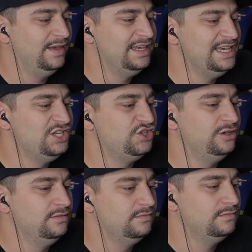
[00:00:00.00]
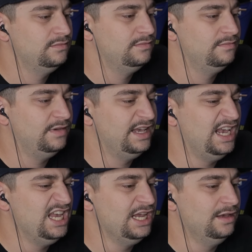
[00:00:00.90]
I hate you. I
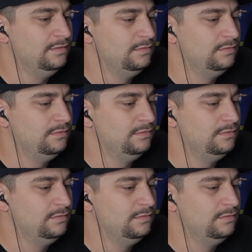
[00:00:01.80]
hate you.